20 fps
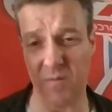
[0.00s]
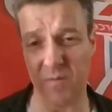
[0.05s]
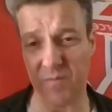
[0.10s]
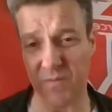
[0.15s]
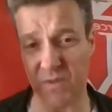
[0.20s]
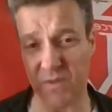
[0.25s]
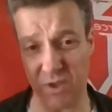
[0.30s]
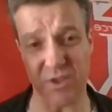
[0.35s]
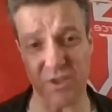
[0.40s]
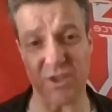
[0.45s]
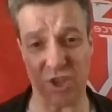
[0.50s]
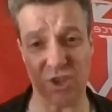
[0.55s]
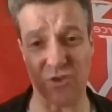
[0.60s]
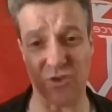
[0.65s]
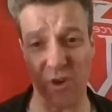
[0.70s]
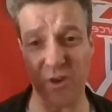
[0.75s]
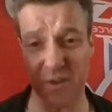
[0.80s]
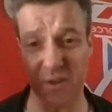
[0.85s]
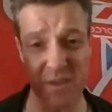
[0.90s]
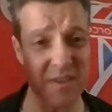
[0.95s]
to
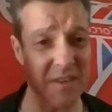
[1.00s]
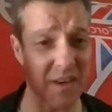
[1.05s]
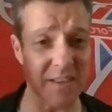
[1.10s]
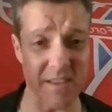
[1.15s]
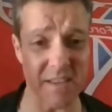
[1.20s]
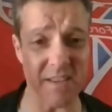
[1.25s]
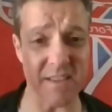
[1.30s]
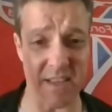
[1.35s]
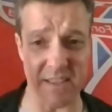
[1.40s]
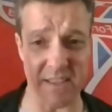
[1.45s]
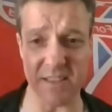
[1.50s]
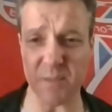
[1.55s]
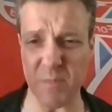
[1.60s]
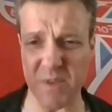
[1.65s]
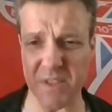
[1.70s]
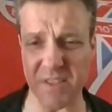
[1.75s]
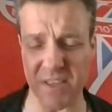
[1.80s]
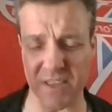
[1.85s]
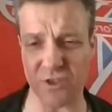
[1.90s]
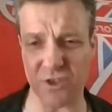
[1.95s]
destroy the United Kingdom,
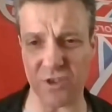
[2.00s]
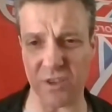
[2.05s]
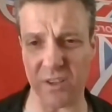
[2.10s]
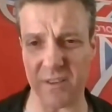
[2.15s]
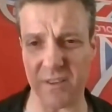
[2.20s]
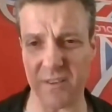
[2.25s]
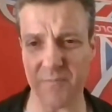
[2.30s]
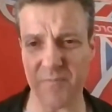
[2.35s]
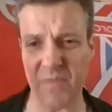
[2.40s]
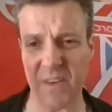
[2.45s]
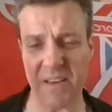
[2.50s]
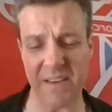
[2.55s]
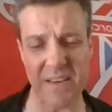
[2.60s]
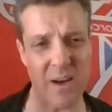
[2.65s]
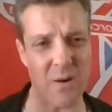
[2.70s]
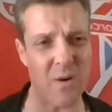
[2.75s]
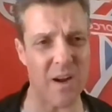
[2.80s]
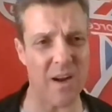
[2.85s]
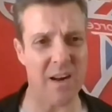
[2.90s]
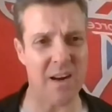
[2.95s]
essentially.
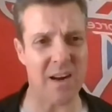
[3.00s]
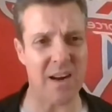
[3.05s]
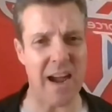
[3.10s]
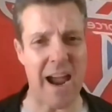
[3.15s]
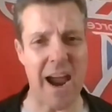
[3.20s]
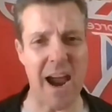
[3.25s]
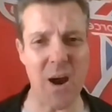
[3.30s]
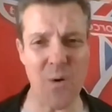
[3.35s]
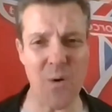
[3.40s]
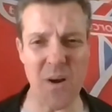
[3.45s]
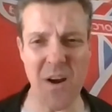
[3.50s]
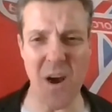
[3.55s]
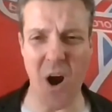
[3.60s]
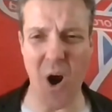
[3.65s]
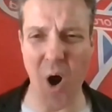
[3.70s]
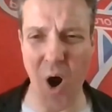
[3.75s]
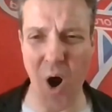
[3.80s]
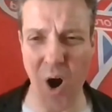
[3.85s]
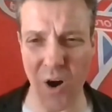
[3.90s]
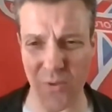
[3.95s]
Now, how on
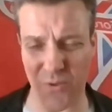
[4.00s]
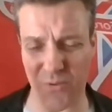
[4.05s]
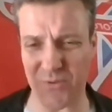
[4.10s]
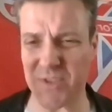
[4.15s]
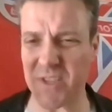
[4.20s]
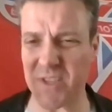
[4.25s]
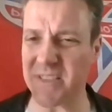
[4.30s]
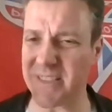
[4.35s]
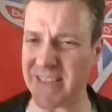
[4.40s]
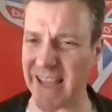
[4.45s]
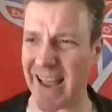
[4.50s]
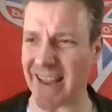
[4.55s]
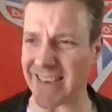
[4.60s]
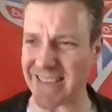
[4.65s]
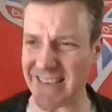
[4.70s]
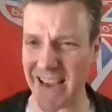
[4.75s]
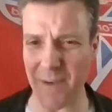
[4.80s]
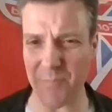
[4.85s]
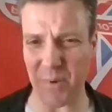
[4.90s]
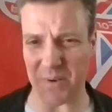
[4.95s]
earth did that
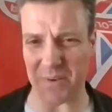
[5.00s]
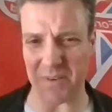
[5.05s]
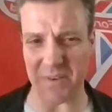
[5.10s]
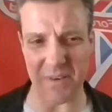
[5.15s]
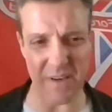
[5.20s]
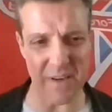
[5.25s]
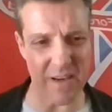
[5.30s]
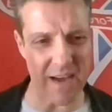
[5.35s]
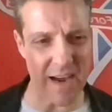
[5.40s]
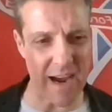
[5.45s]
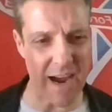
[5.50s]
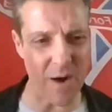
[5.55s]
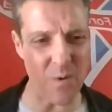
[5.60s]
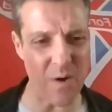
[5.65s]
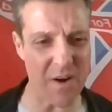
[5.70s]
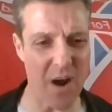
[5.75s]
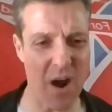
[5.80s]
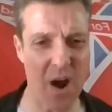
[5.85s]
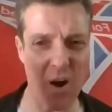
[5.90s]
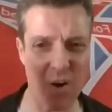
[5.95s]
happen? How
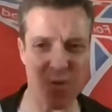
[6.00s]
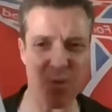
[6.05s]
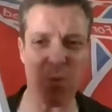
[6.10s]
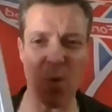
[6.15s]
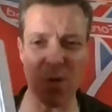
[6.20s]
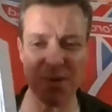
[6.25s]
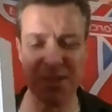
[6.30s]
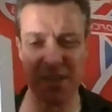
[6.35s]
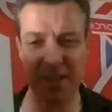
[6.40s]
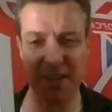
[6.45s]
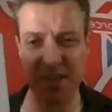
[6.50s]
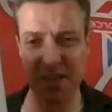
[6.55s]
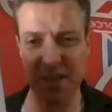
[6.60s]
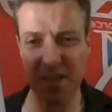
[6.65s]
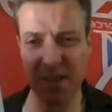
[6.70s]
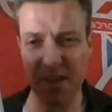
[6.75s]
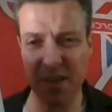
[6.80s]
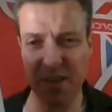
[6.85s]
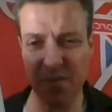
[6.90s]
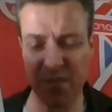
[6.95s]
on earth was it
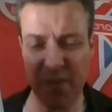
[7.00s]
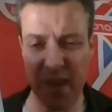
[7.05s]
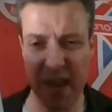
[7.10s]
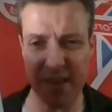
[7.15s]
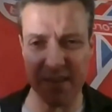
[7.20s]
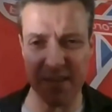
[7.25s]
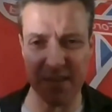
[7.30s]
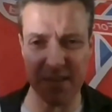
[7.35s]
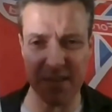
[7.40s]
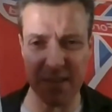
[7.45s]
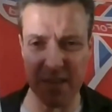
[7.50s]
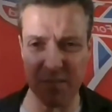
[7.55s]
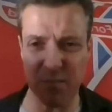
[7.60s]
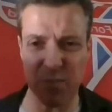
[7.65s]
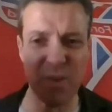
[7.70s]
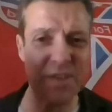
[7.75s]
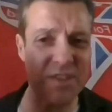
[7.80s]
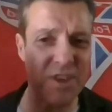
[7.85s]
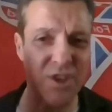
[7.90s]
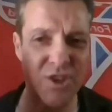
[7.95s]
that the
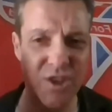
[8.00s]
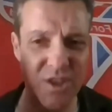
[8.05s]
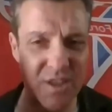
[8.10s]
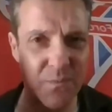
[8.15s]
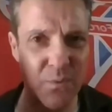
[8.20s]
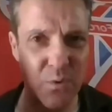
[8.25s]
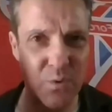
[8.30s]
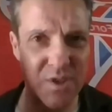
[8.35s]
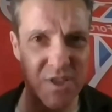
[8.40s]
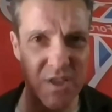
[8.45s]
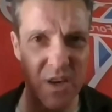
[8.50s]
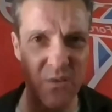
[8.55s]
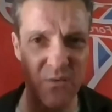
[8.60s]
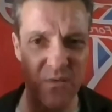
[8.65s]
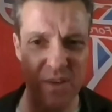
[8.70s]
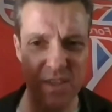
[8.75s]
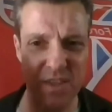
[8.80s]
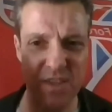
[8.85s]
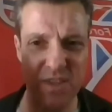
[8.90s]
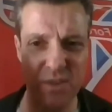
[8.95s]
British Civil
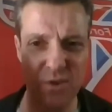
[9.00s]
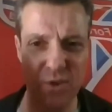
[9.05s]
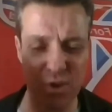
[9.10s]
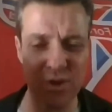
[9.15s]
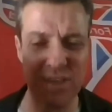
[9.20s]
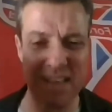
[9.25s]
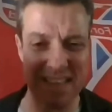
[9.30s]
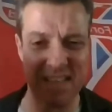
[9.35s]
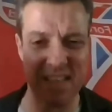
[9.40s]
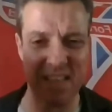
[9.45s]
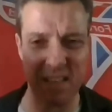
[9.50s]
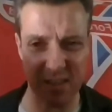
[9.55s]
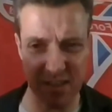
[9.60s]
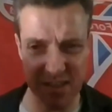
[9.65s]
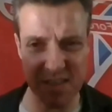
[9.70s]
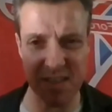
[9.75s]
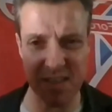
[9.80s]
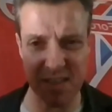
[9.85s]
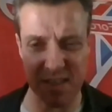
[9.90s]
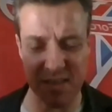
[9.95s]
Service could get
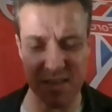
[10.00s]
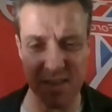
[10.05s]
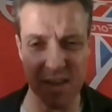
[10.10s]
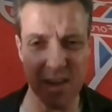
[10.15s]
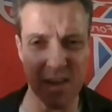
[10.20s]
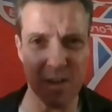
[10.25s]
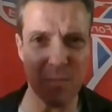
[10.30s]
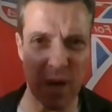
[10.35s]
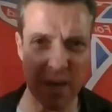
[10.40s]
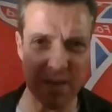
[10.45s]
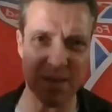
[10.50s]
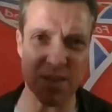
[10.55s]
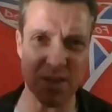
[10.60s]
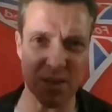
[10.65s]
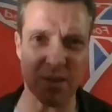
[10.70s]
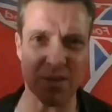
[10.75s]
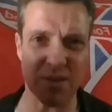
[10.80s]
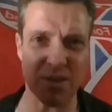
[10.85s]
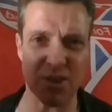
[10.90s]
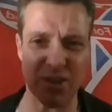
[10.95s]
enlisted by the
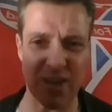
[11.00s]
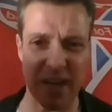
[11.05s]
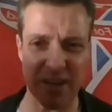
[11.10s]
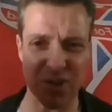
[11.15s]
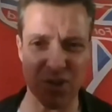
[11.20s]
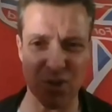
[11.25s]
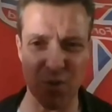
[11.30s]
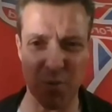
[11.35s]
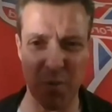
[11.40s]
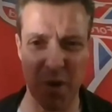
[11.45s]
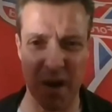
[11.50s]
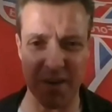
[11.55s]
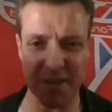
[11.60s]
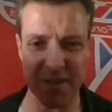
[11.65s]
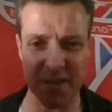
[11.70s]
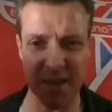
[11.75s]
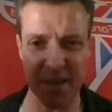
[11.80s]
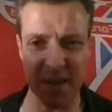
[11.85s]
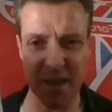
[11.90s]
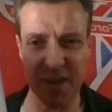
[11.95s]
Scottish National
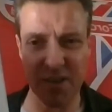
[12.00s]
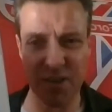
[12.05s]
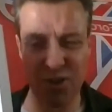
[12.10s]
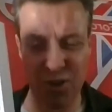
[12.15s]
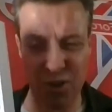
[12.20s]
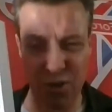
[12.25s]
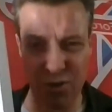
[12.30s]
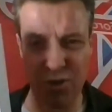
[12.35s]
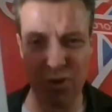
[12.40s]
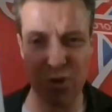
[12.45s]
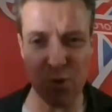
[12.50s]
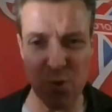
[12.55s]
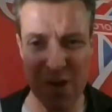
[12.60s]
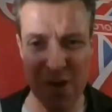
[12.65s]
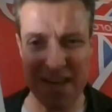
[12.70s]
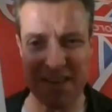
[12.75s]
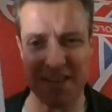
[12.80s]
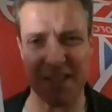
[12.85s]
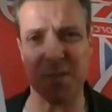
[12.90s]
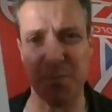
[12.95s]
Party to do
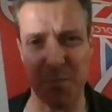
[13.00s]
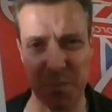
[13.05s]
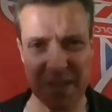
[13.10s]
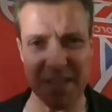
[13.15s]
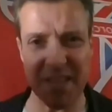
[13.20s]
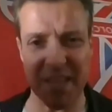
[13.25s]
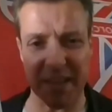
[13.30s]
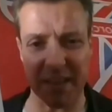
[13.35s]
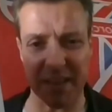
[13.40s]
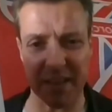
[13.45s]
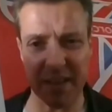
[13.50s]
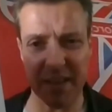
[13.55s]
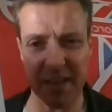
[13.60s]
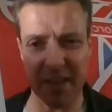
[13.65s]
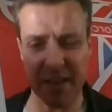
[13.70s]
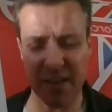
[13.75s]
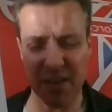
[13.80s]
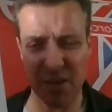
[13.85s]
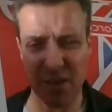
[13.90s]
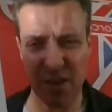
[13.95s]
its bidding
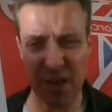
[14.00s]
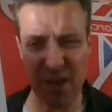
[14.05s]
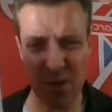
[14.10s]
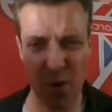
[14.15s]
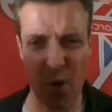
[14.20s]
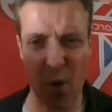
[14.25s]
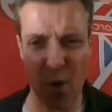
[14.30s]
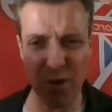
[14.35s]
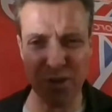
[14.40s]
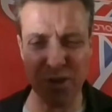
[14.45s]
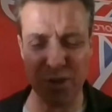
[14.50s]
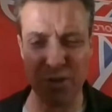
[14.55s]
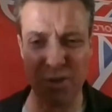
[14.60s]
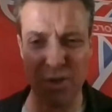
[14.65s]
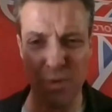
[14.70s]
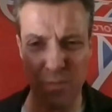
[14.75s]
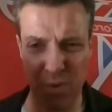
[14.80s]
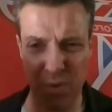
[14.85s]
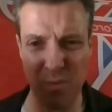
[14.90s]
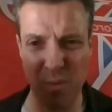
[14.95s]
in order to
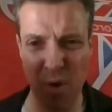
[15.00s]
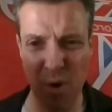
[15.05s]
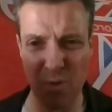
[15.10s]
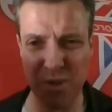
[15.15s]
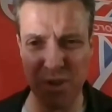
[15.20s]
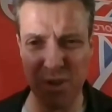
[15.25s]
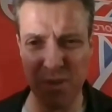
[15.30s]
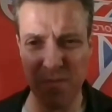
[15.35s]
promote